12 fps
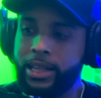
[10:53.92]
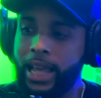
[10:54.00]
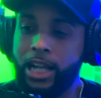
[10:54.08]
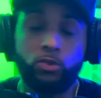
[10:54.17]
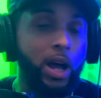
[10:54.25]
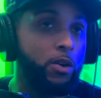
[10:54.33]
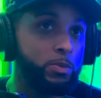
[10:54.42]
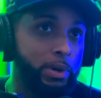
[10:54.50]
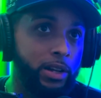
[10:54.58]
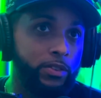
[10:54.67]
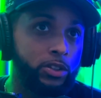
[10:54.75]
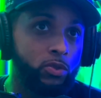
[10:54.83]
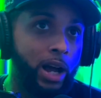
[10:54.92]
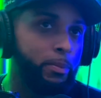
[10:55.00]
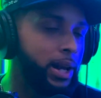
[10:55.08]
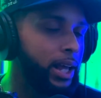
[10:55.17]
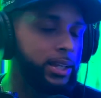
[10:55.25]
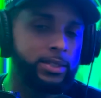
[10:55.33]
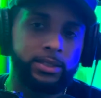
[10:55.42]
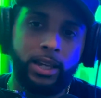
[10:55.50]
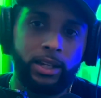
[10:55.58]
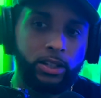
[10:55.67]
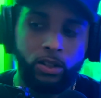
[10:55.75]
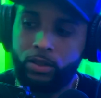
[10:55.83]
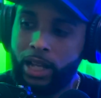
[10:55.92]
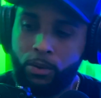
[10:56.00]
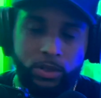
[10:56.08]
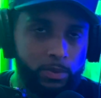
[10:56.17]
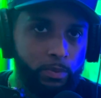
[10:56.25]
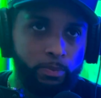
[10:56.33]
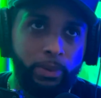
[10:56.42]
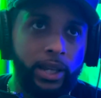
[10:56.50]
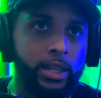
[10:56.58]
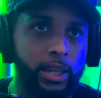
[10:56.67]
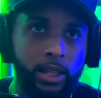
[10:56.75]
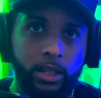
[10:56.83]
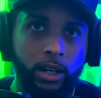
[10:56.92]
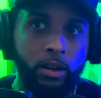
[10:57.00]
that's why I was being able to thrive. But like he said, that was big key.